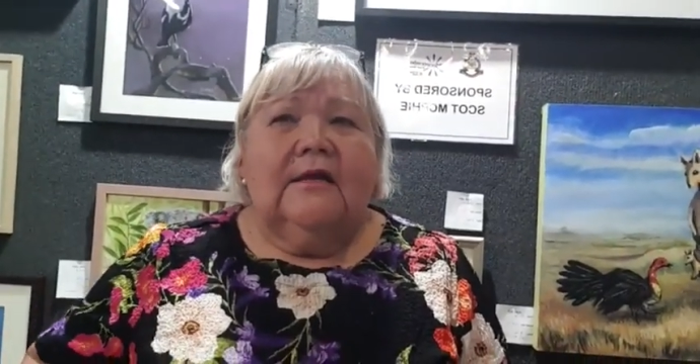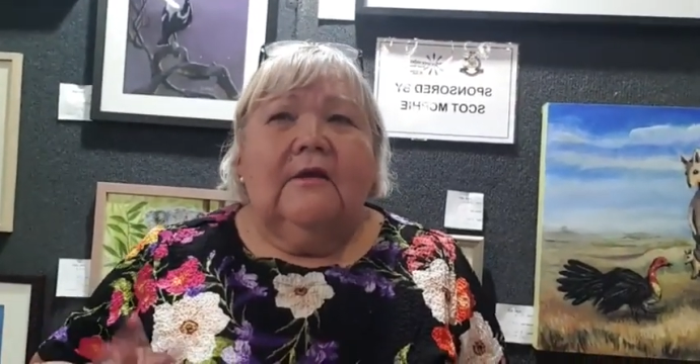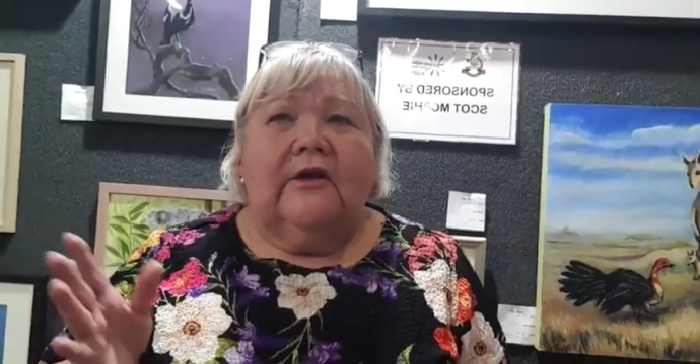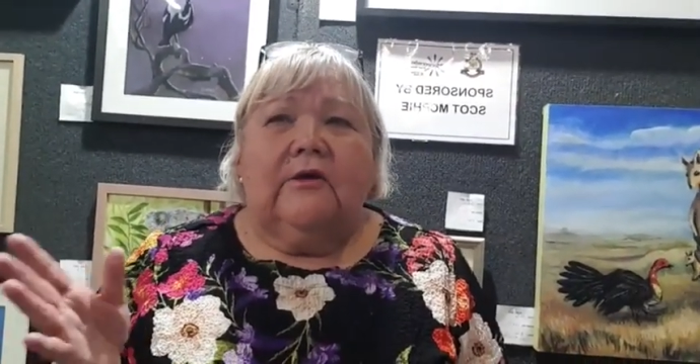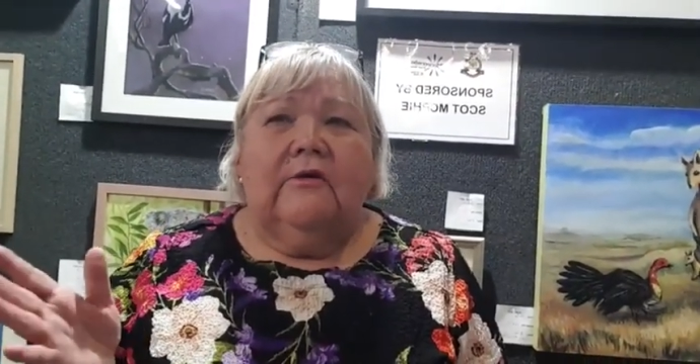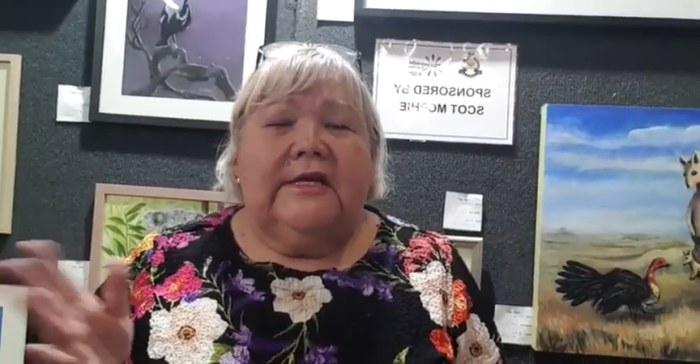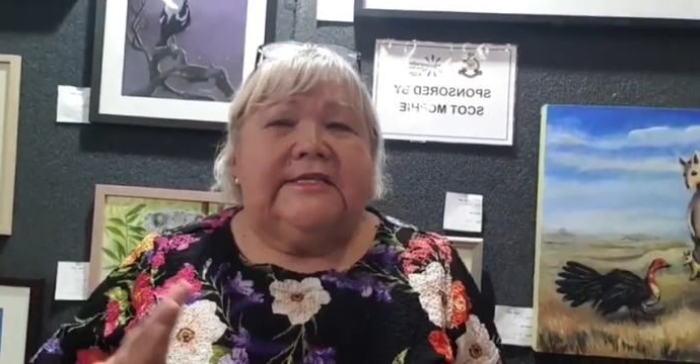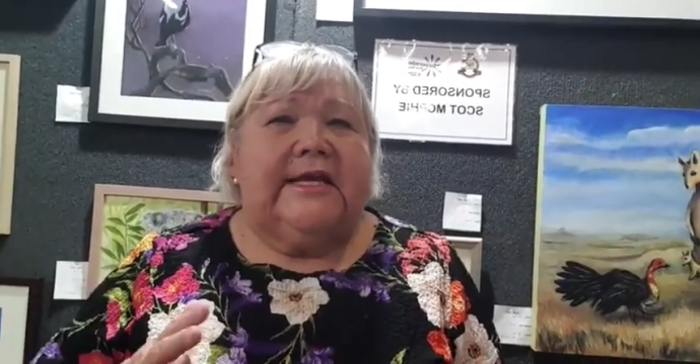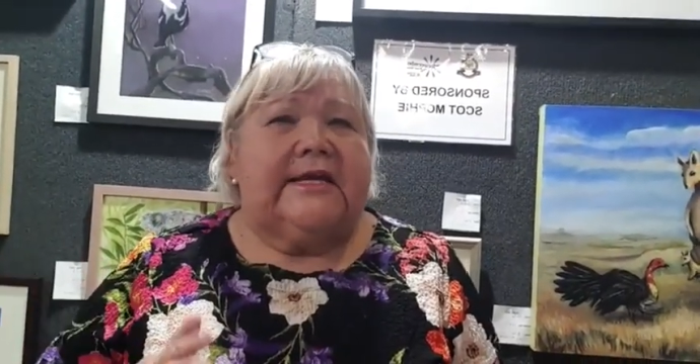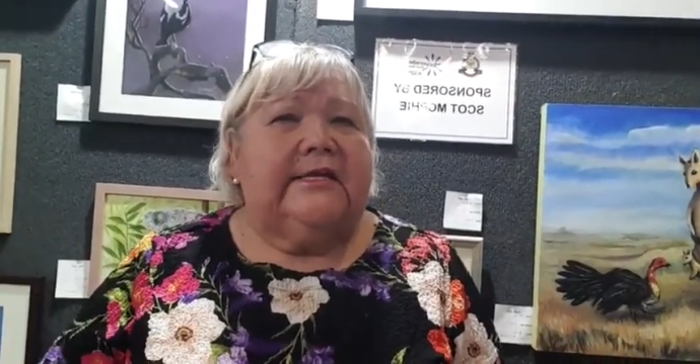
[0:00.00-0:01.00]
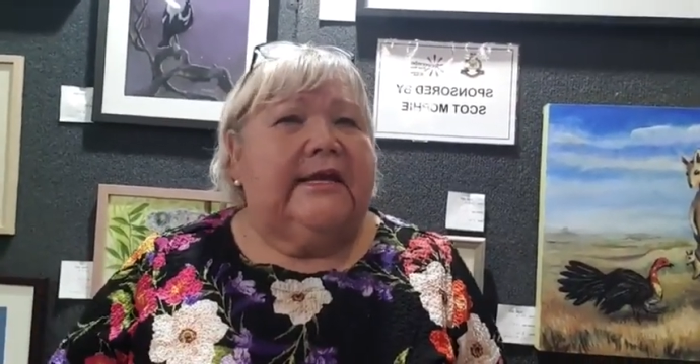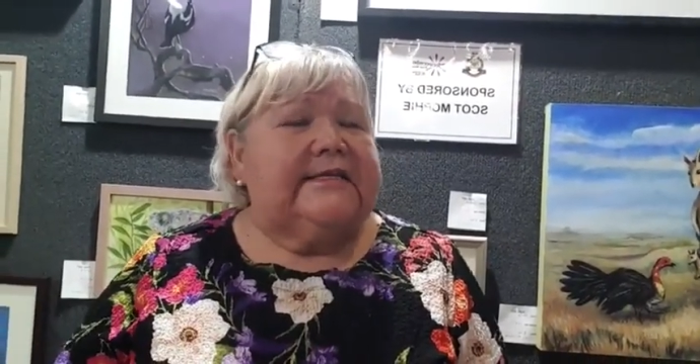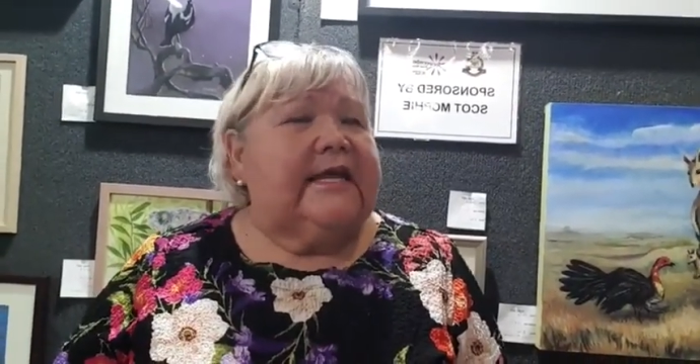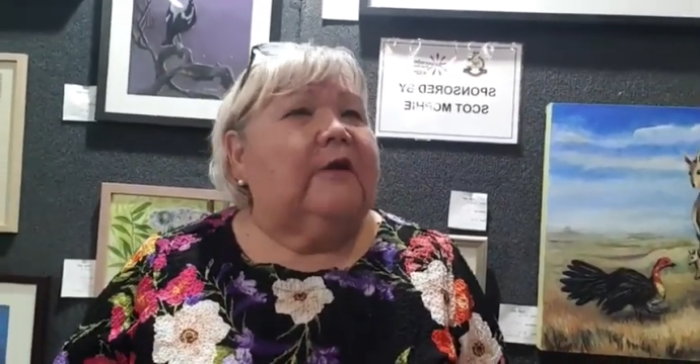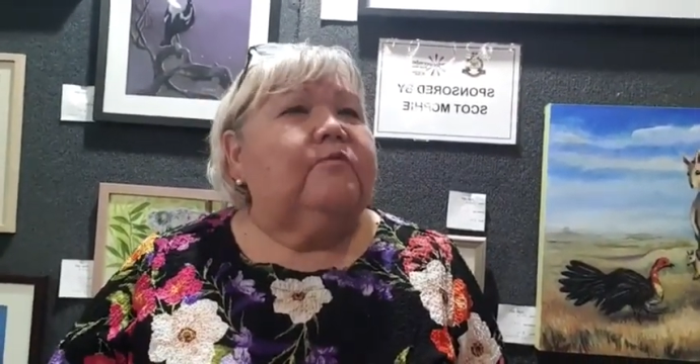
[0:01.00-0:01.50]
like all his
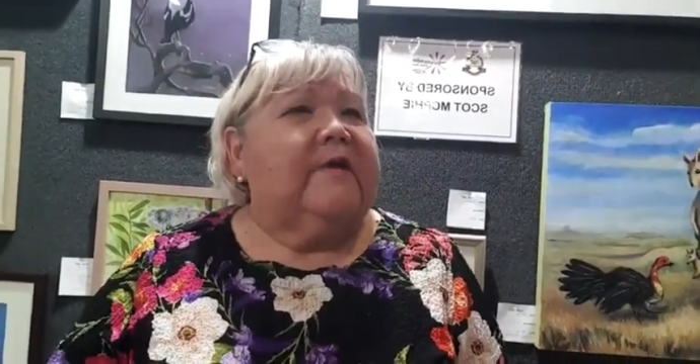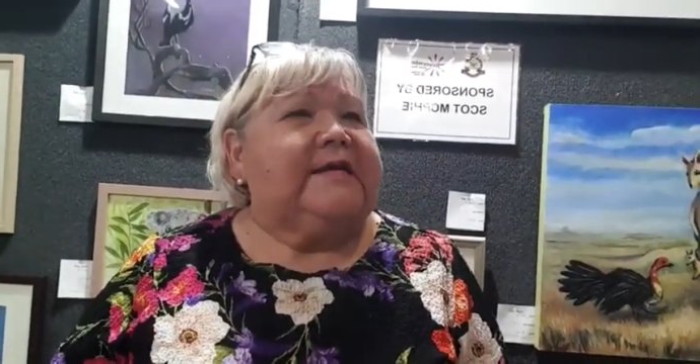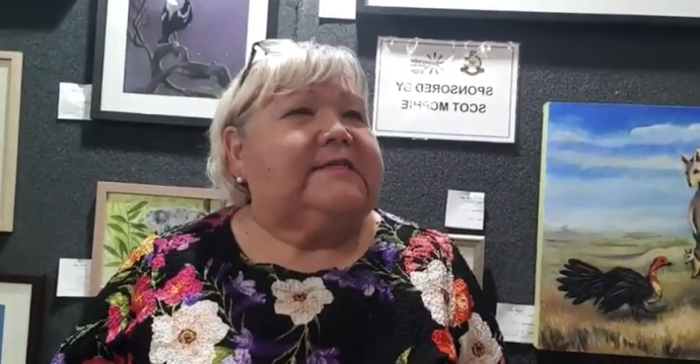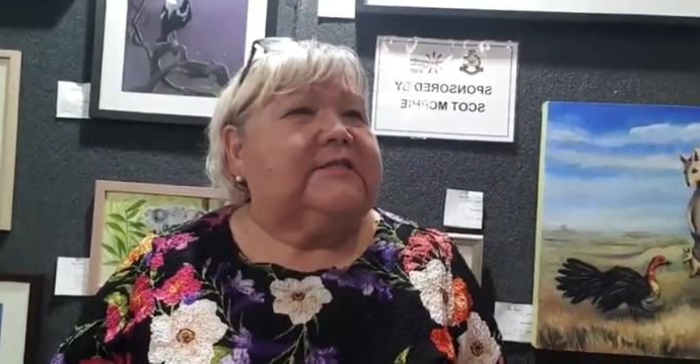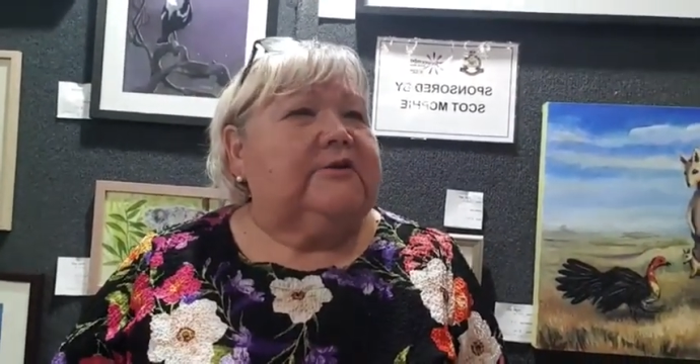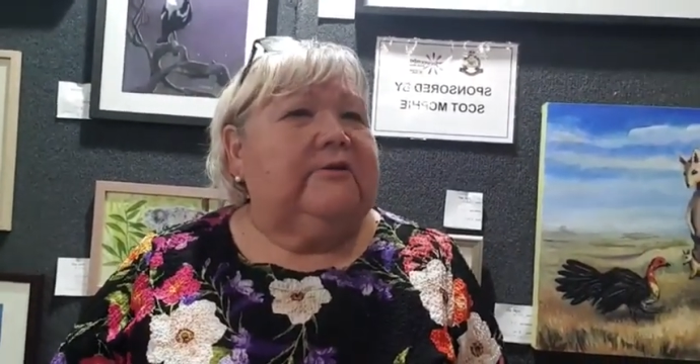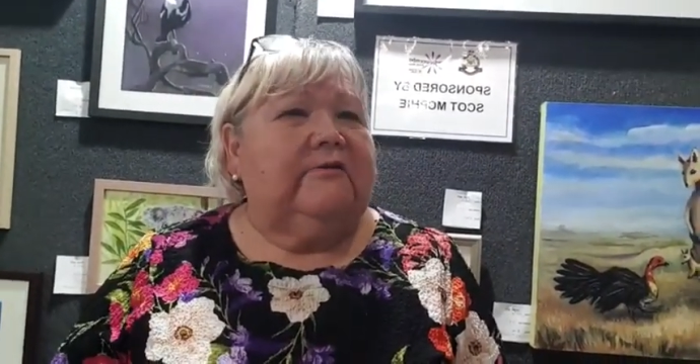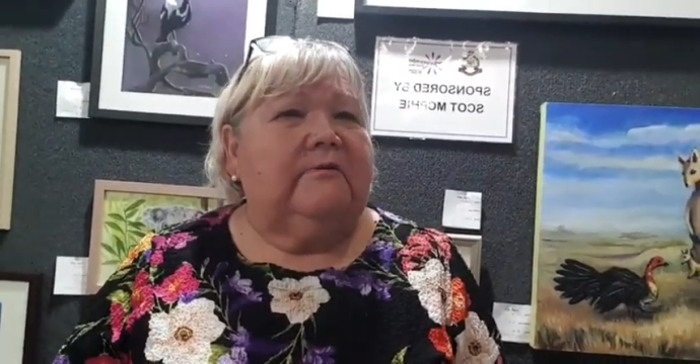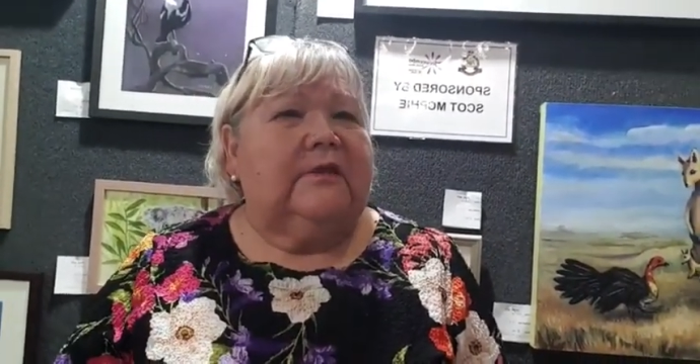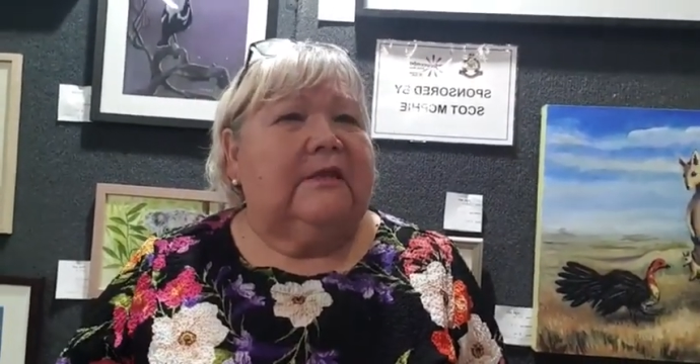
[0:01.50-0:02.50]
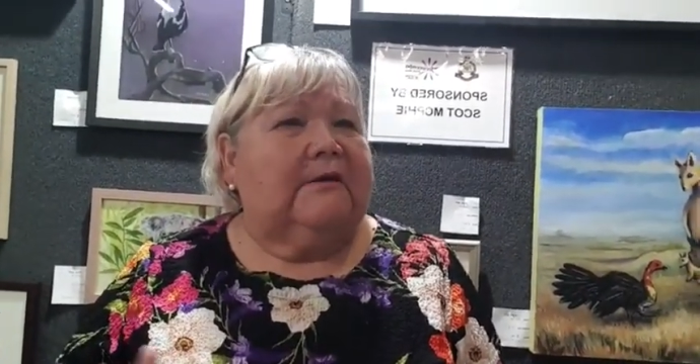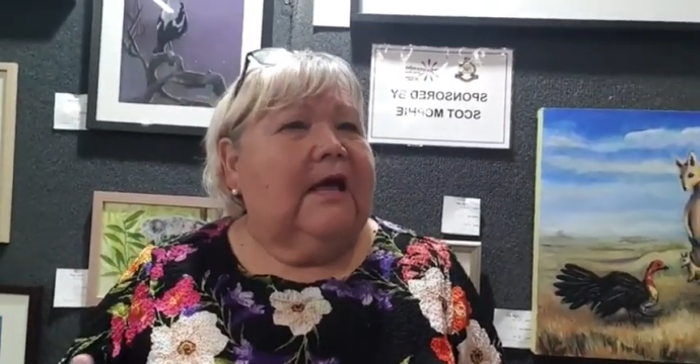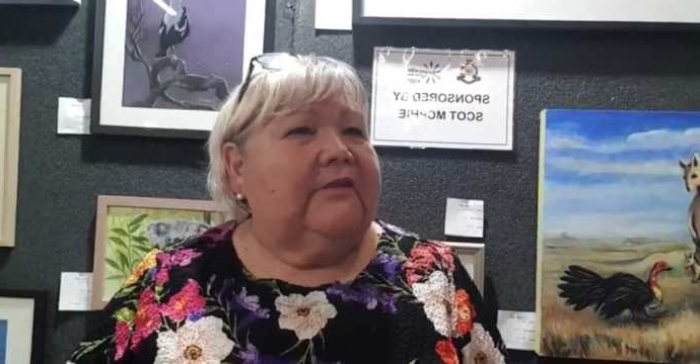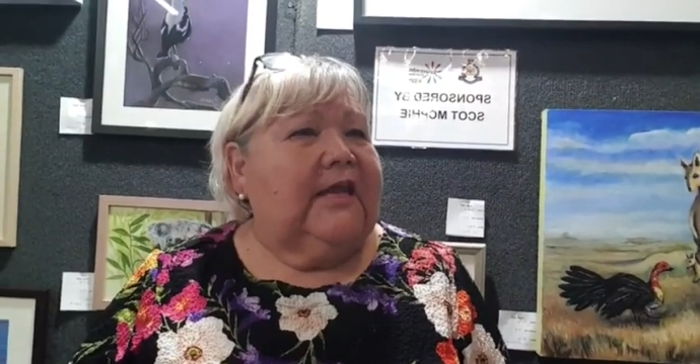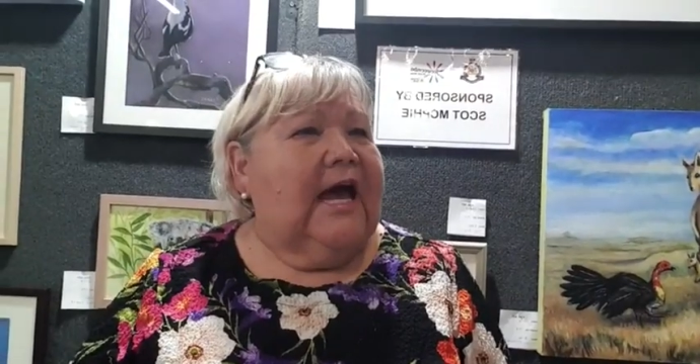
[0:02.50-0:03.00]
techniques out west to
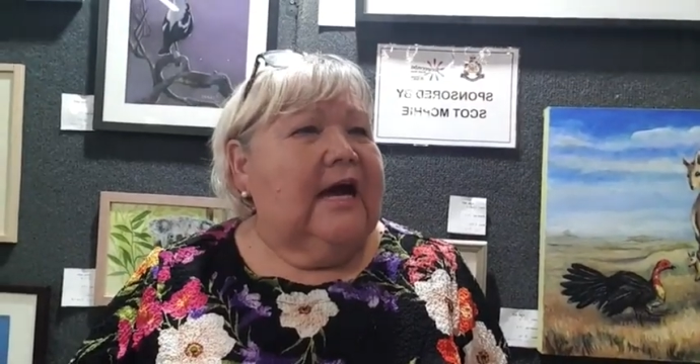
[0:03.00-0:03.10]
the